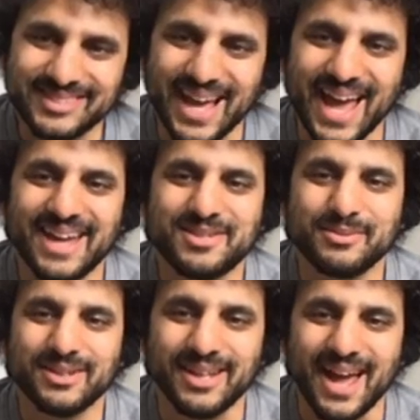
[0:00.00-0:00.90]
Yeah,
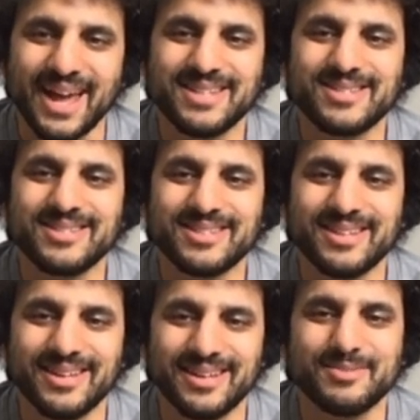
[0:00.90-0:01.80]
it's yeah, it's
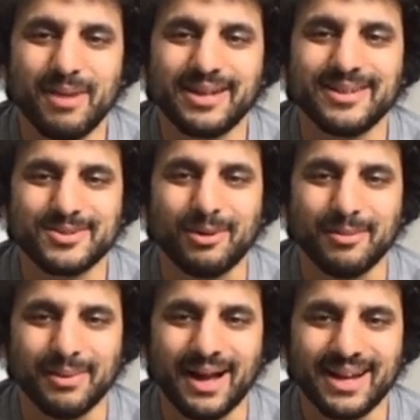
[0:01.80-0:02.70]
it's making its way
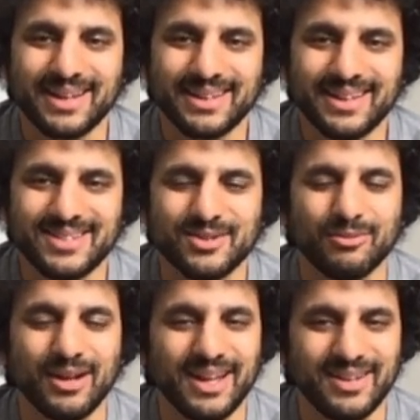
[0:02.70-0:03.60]
back. It's a
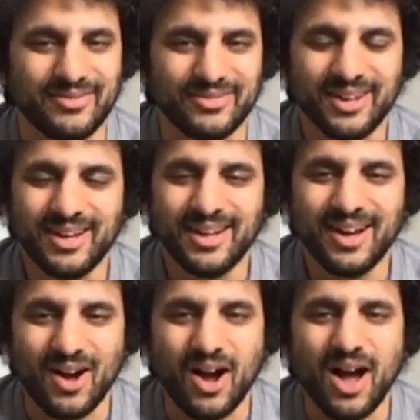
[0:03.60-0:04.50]
relief.
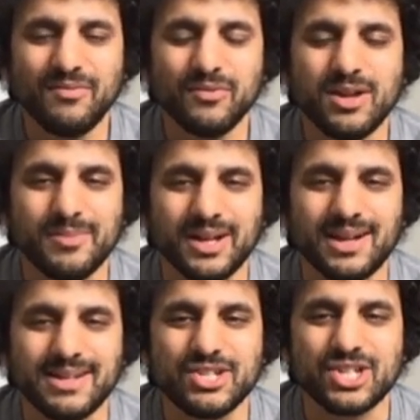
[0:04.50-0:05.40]
I, I haven't really been
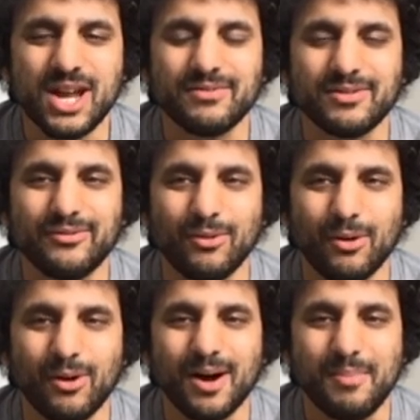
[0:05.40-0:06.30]
clean shaven for